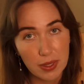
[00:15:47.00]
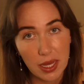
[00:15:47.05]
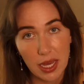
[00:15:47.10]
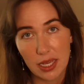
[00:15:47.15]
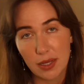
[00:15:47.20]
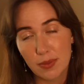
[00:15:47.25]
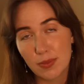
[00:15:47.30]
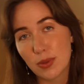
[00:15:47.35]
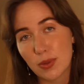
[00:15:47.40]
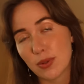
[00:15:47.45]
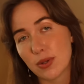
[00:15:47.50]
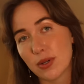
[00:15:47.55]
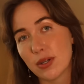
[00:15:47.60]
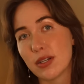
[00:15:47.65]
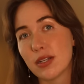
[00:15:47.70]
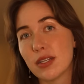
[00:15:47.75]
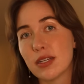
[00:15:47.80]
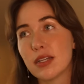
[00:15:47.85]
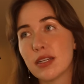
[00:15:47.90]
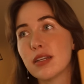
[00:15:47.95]

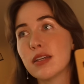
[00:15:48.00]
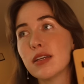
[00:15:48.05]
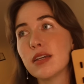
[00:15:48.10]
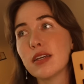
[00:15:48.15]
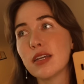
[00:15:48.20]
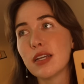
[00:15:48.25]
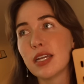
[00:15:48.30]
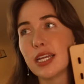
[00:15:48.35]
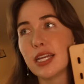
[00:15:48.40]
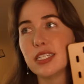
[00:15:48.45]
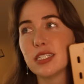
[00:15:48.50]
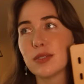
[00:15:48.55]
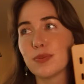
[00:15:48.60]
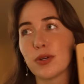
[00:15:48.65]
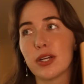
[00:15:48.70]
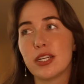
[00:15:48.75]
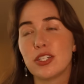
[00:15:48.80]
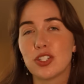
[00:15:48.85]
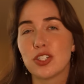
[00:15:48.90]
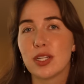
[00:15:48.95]
pegboard
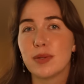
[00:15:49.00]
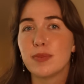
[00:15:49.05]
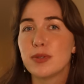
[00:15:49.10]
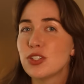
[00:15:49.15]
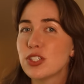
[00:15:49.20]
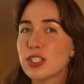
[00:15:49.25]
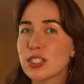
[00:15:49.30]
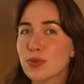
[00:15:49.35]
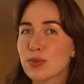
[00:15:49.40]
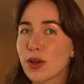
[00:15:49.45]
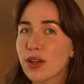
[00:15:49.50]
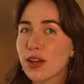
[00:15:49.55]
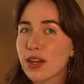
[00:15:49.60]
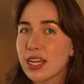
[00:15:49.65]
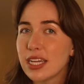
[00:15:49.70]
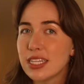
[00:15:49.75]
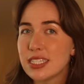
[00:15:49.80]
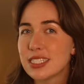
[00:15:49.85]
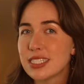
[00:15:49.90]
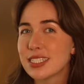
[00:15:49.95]
inspiration images where
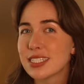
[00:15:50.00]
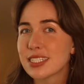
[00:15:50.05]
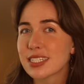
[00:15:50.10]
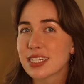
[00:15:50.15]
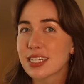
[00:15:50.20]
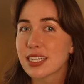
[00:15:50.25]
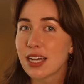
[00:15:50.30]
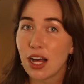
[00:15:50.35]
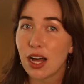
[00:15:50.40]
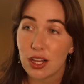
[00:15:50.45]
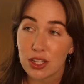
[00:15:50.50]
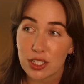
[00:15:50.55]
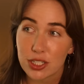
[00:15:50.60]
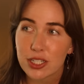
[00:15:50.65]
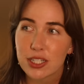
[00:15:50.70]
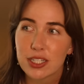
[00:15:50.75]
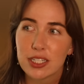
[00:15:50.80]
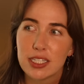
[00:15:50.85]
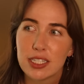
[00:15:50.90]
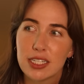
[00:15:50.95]
it's
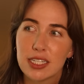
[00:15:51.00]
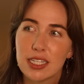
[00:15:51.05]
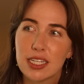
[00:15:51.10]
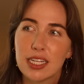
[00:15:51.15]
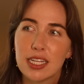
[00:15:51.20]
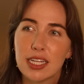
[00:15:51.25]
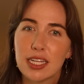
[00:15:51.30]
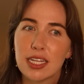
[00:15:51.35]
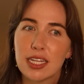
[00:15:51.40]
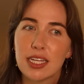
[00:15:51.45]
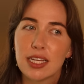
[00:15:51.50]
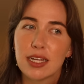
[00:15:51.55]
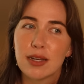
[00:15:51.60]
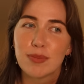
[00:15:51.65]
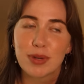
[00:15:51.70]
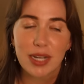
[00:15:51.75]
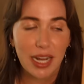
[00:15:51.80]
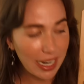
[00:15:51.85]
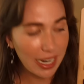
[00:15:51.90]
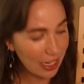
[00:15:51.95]
colored, but I